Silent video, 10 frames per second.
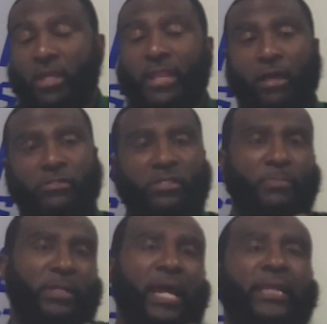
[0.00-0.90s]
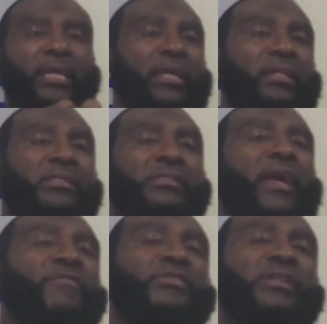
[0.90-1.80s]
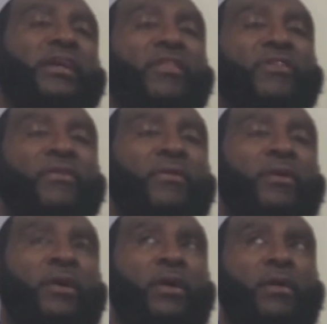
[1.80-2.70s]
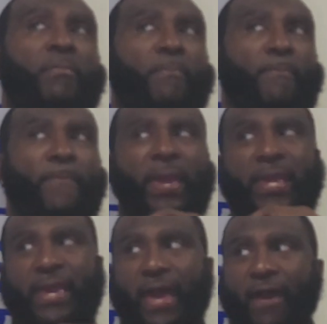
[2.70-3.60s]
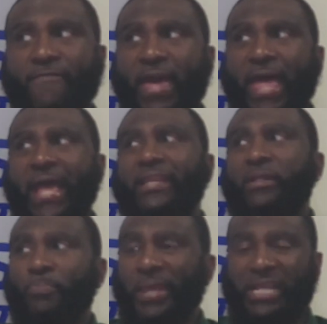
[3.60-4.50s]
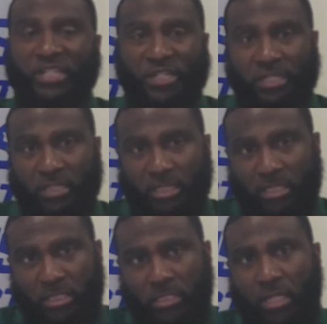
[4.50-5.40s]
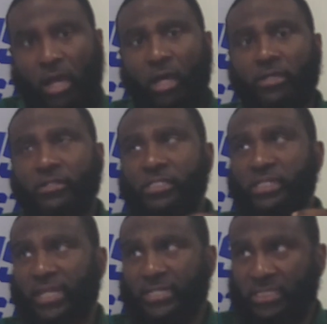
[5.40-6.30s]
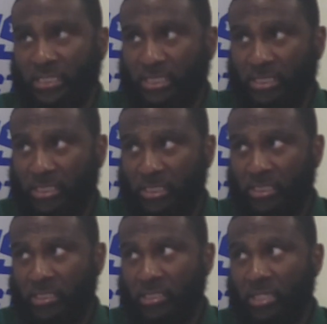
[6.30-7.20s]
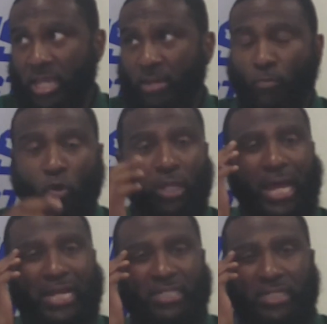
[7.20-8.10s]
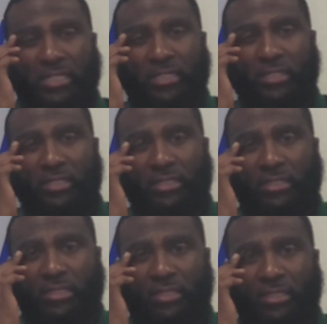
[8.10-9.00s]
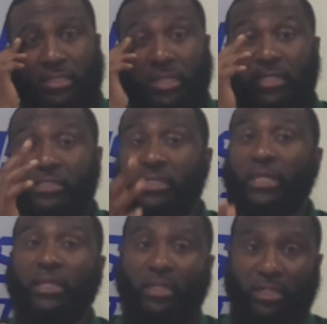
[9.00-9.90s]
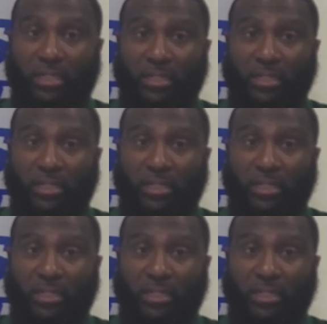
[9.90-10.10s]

Now, some of that getting his life together may have added patience, understanding, and more logic to his thinking.